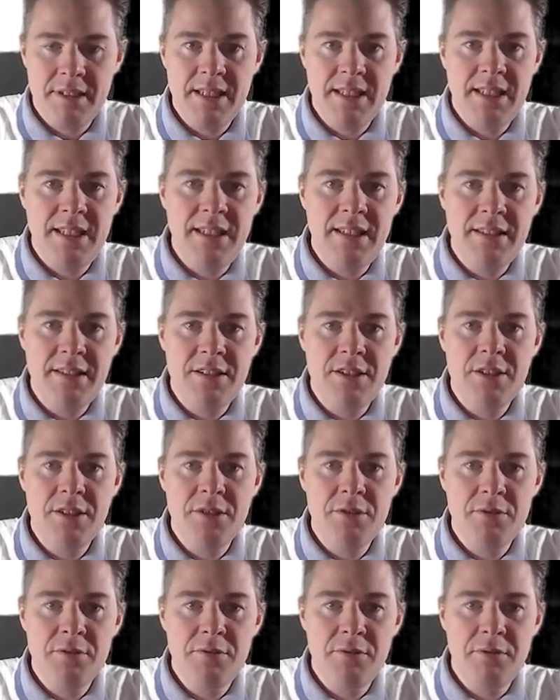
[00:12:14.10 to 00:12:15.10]

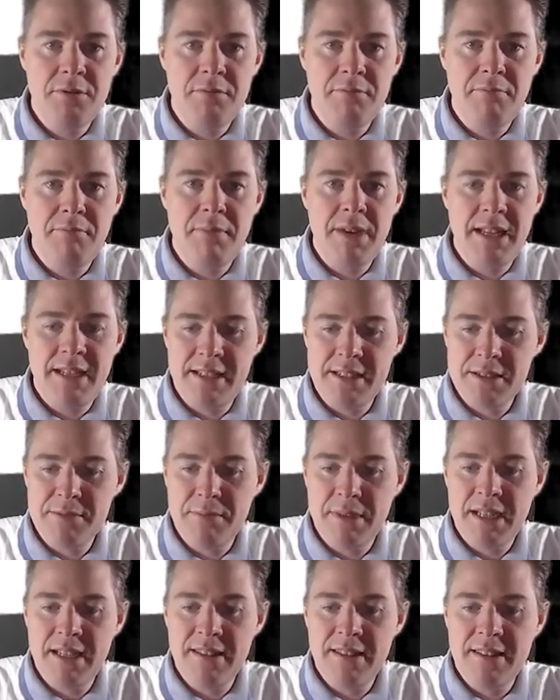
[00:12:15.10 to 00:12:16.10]
Intune
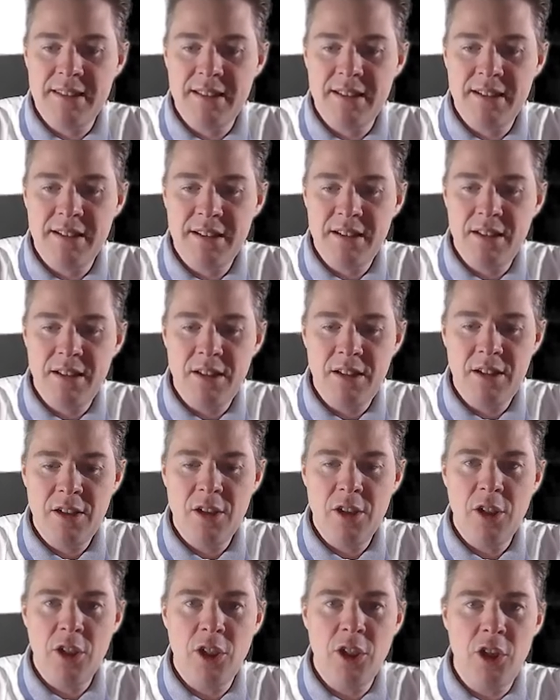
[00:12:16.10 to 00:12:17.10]
management
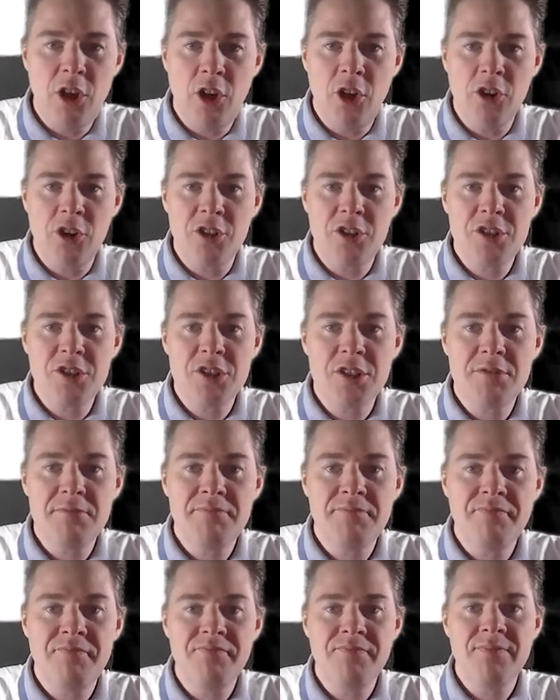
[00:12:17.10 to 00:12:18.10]
logs
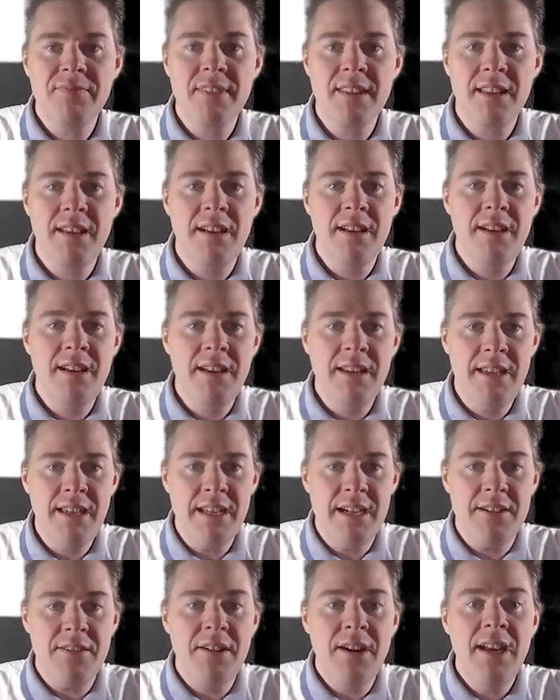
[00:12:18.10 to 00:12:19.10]

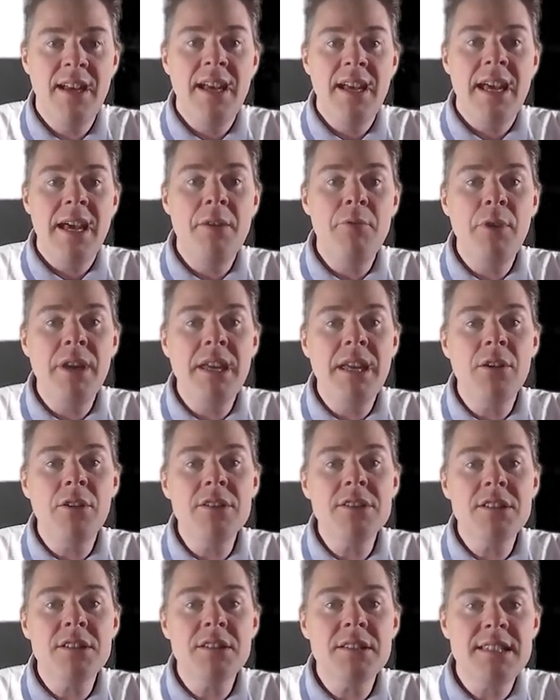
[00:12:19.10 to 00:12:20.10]
here. And we can
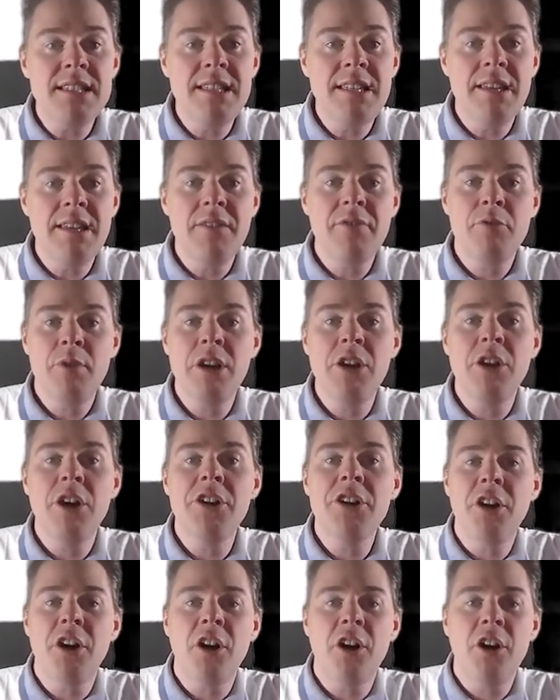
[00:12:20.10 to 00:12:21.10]
also see if we
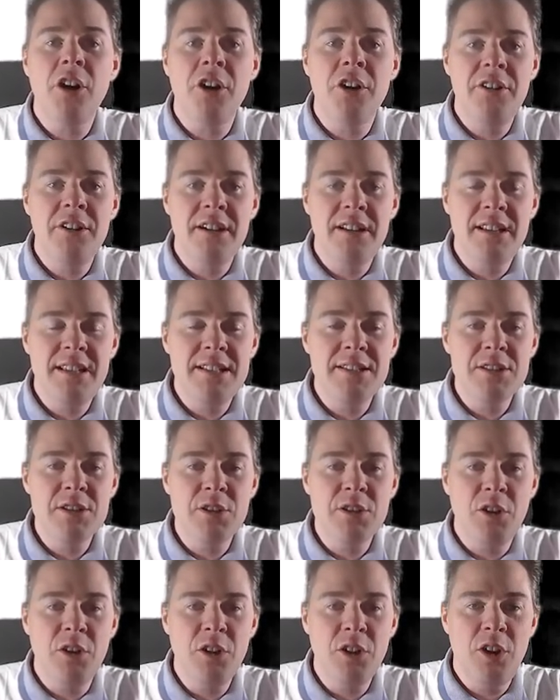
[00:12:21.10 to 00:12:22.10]
got our
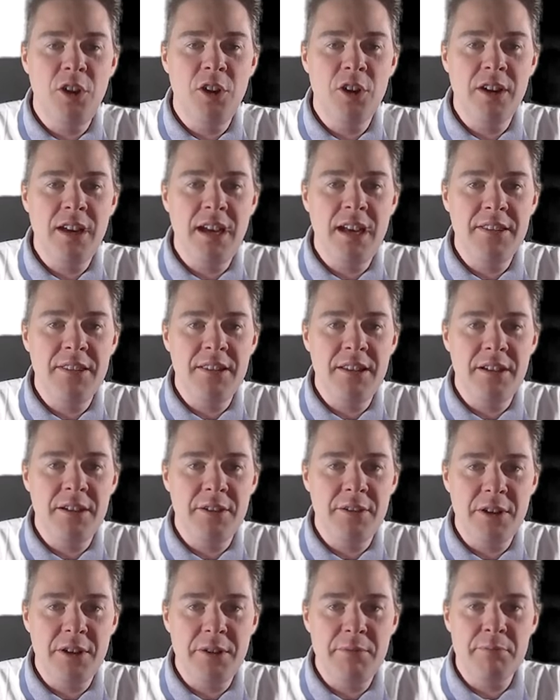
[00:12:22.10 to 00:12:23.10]
install log
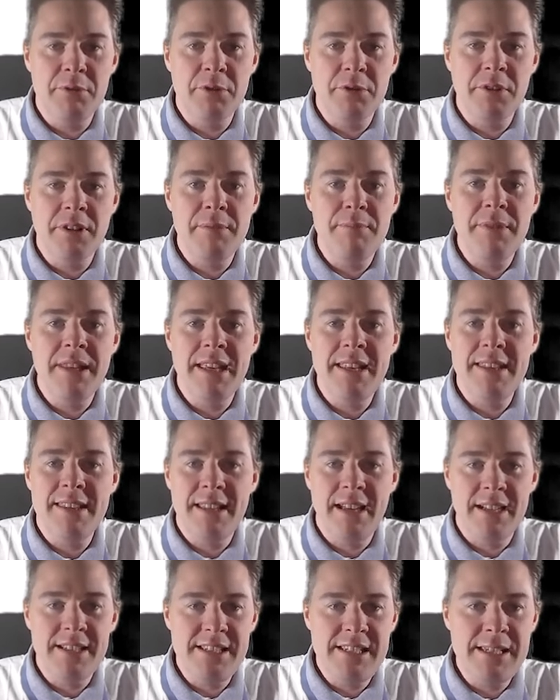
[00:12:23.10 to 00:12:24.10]
under uh, program
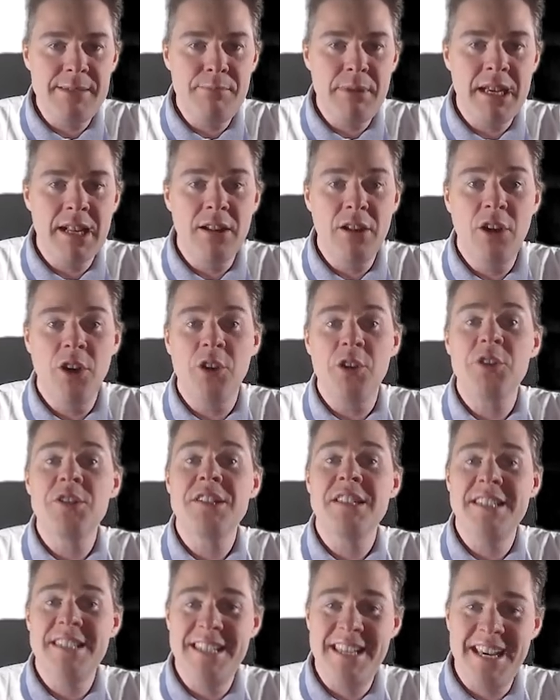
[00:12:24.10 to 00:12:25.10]
data GBN
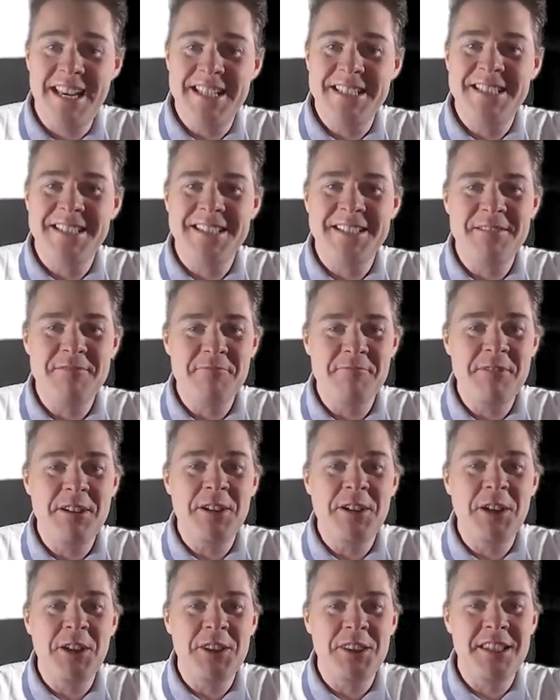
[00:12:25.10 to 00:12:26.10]
logs. Yes, we
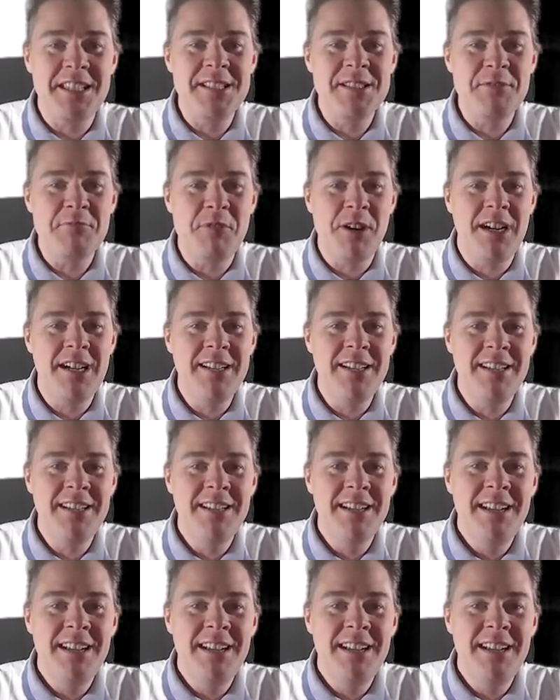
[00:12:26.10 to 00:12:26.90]
got this one,